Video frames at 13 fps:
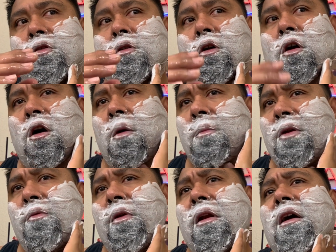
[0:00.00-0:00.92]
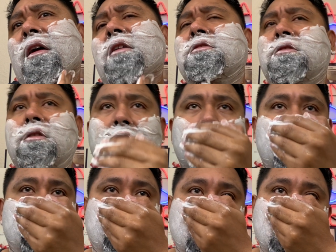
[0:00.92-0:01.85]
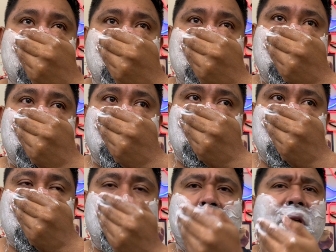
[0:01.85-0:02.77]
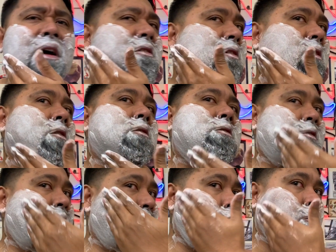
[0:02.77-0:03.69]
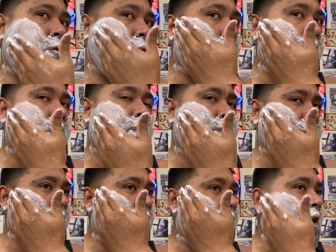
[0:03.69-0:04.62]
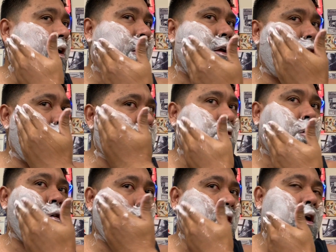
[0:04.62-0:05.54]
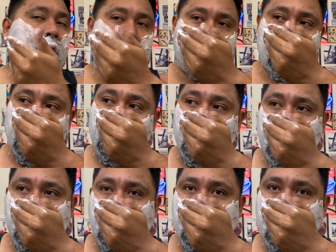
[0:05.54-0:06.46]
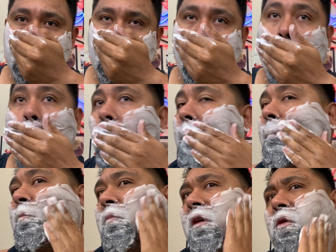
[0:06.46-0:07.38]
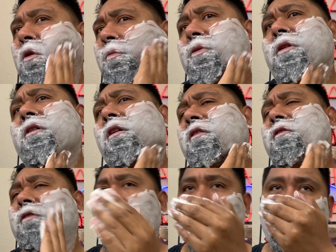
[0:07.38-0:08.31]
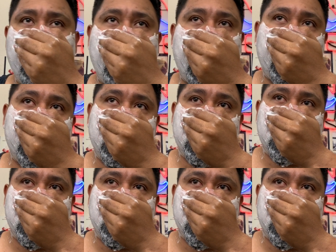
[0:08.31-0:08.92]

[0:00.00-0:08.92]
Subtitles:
calming, relaxing, masculine scent. Very light. It's all light though. I would put it at a scale of